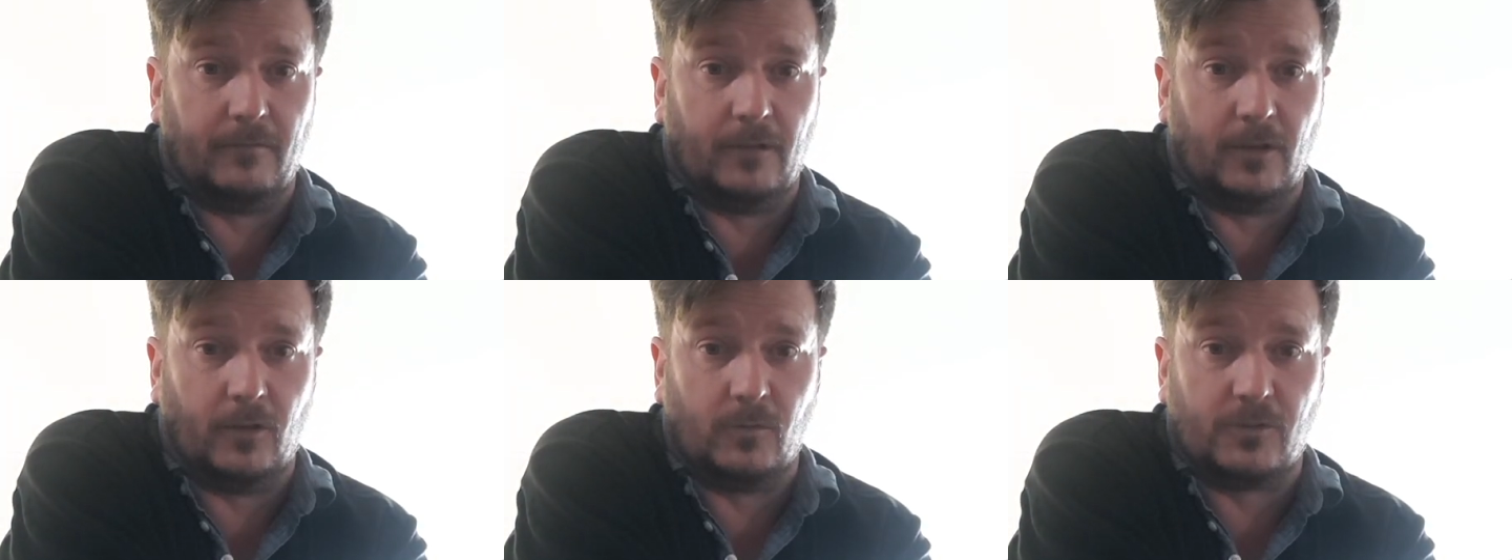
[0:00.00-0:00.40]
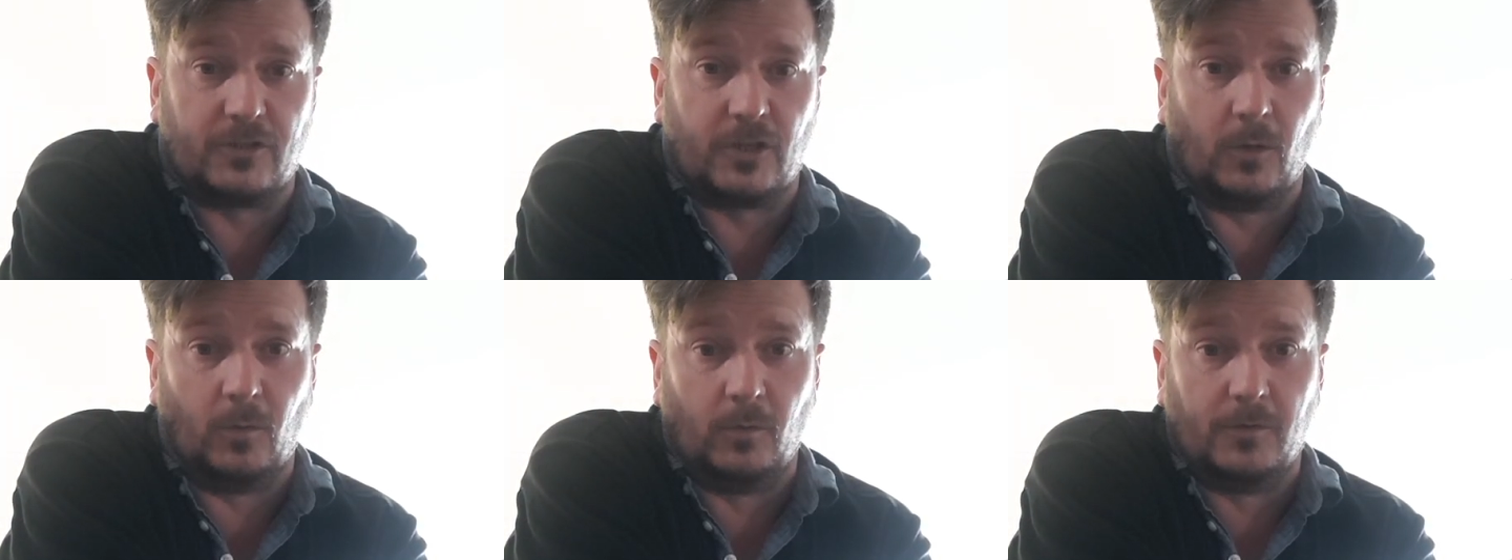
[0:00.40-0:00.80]
whose
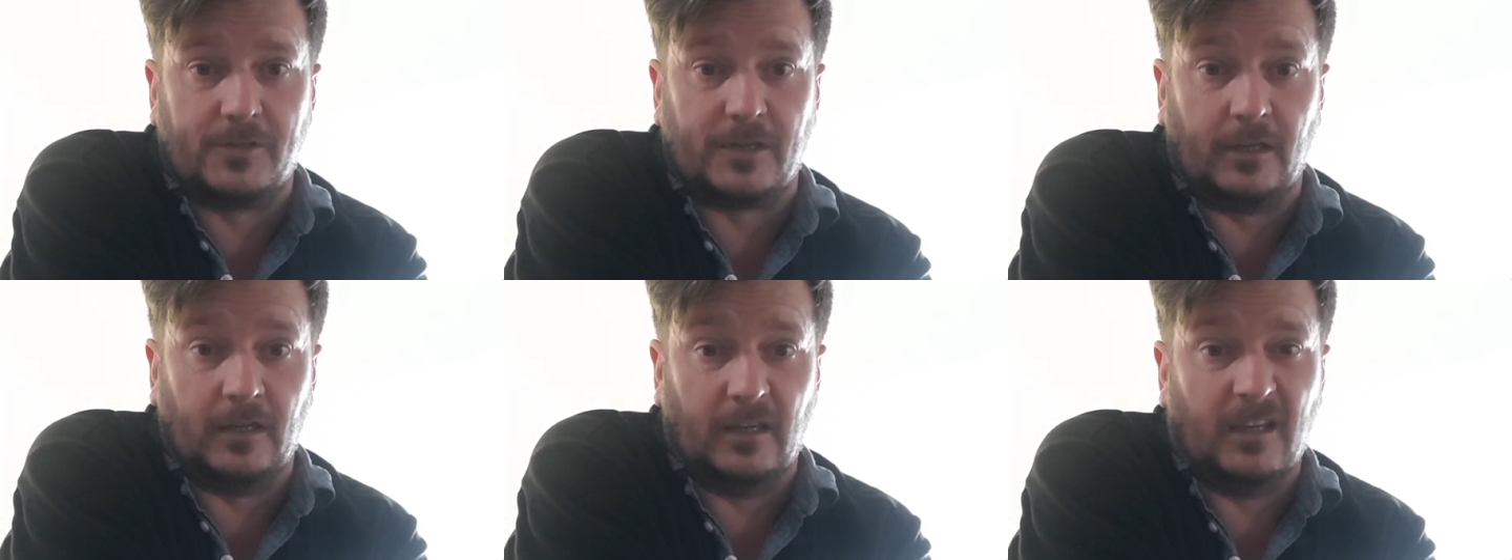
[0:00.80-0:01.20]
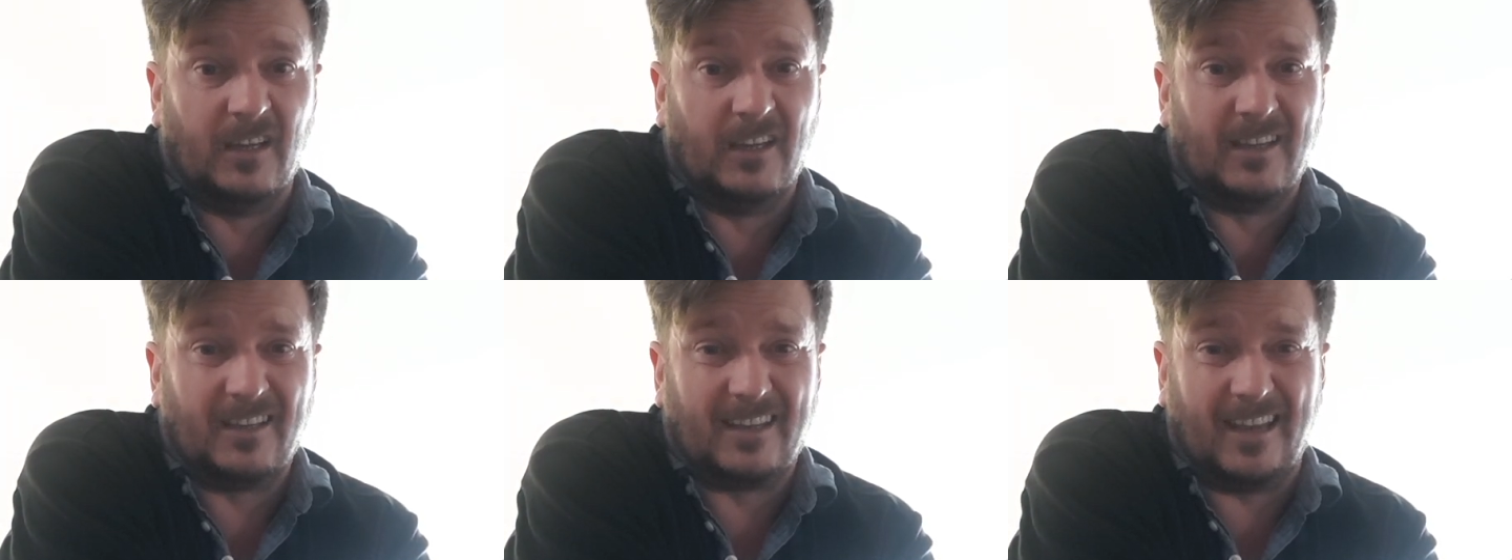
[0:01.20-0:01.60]
tools
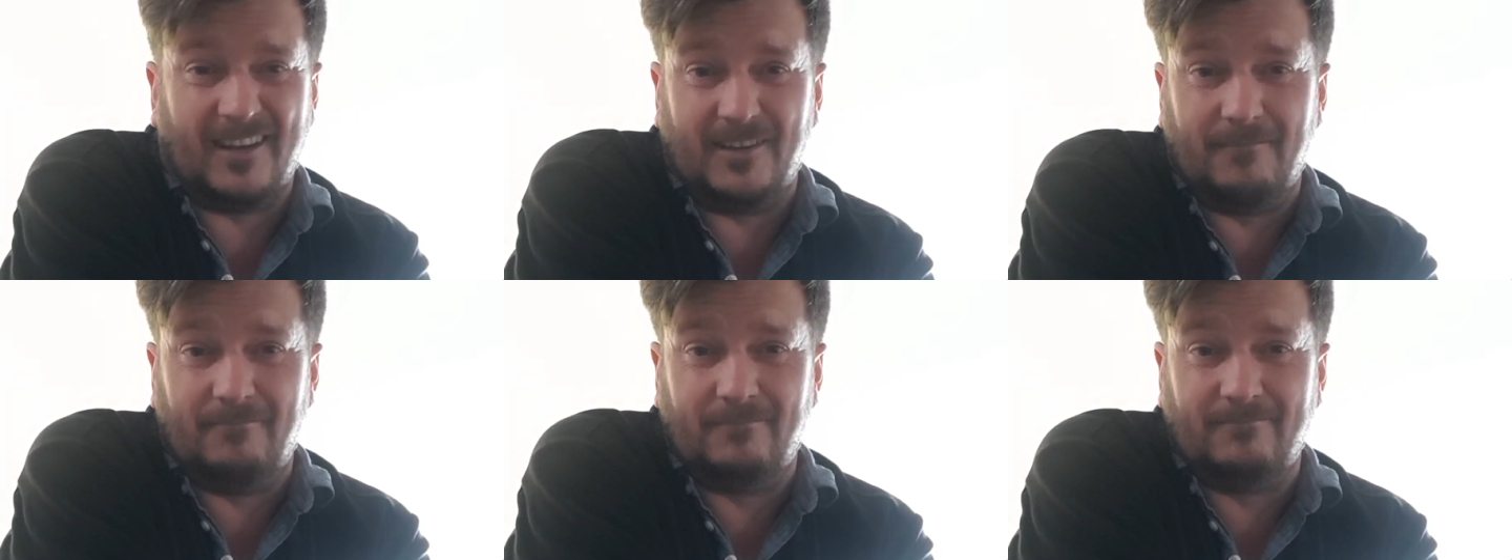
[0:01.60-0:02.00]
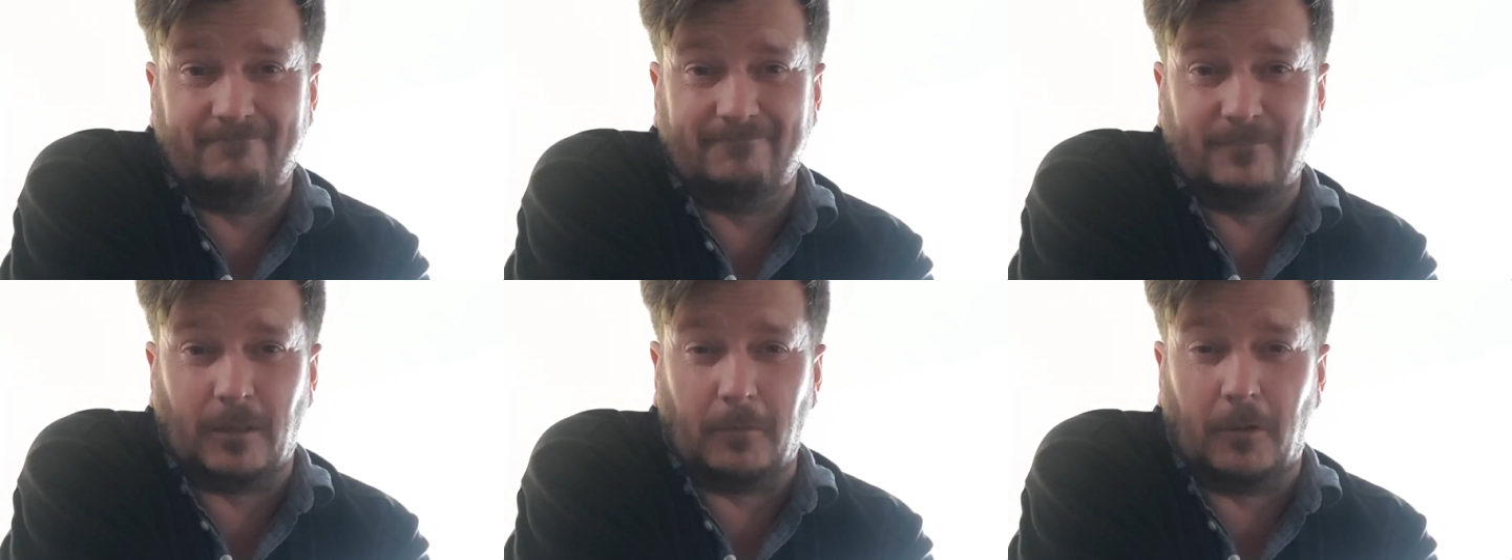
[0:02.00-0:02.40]
get
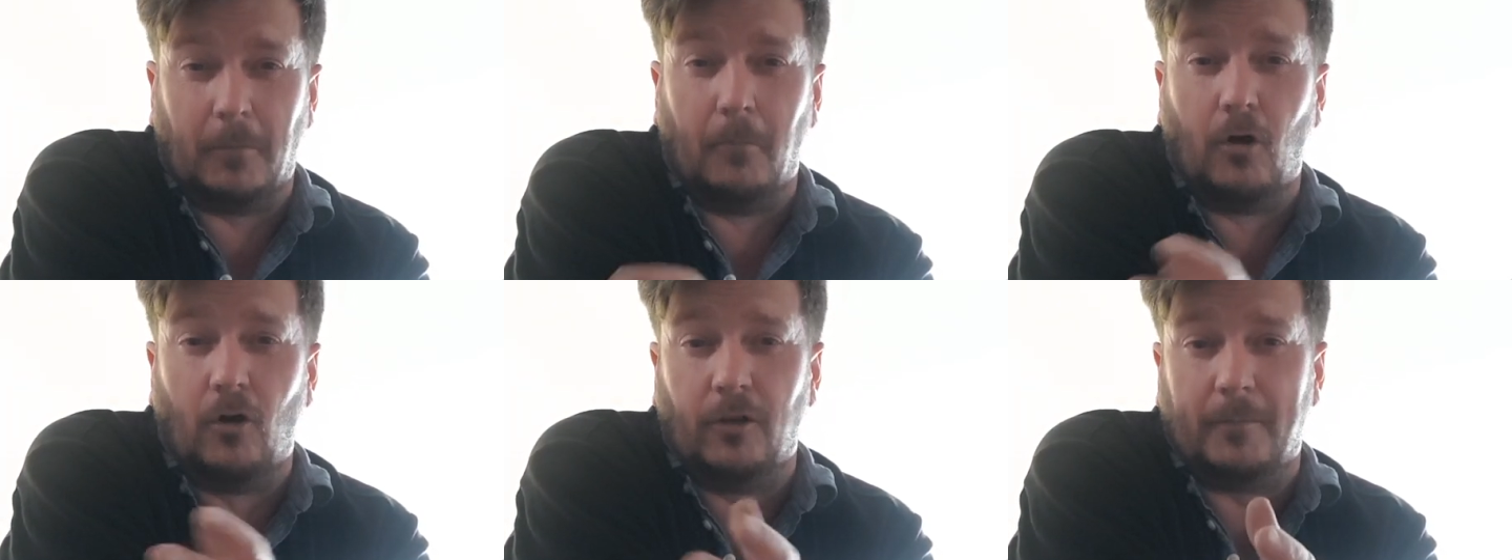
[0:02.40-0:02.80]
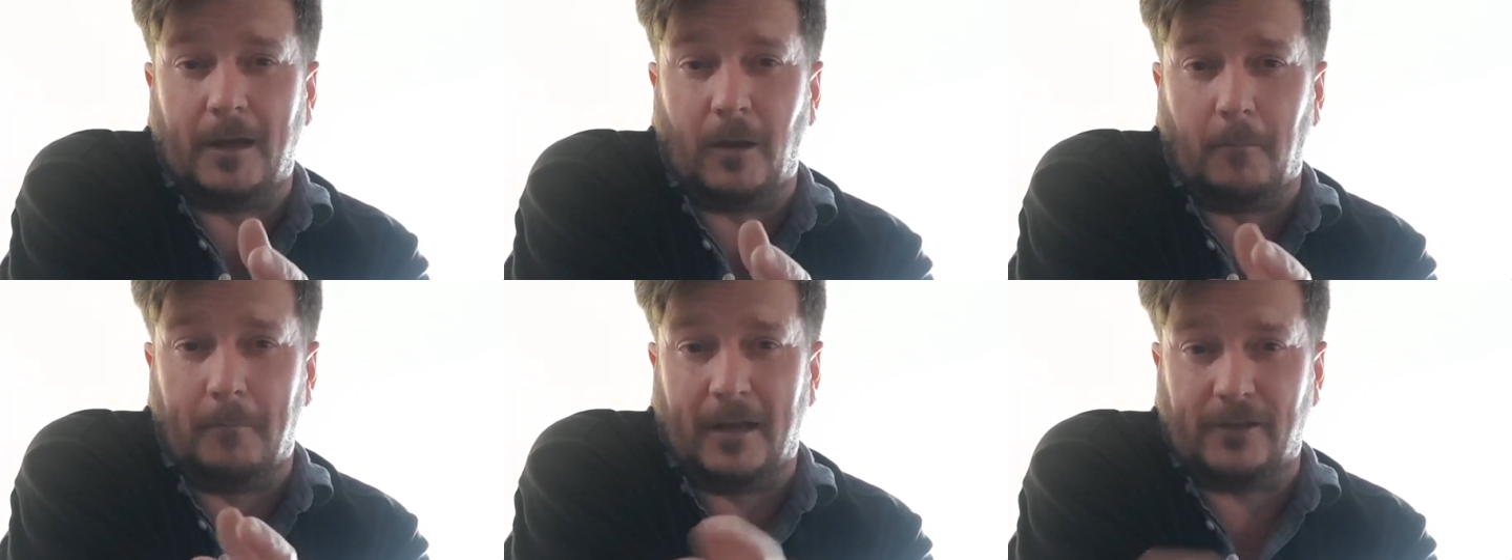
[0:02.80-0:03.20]
the moan
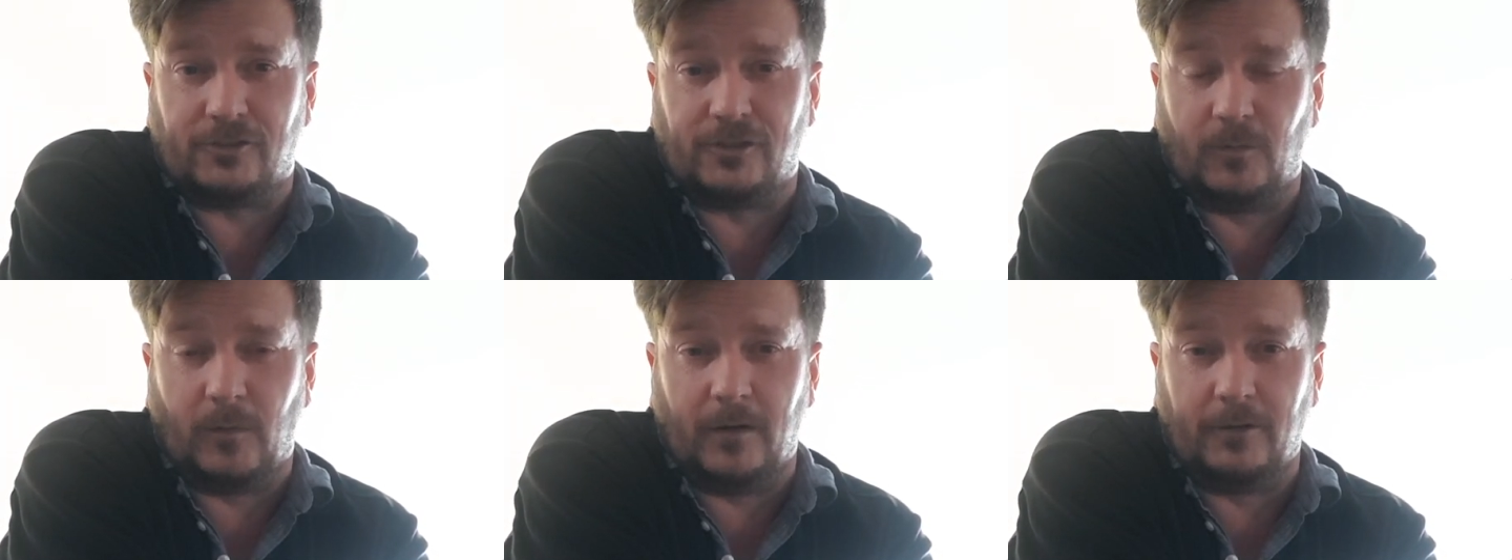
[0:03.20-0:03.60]
about battery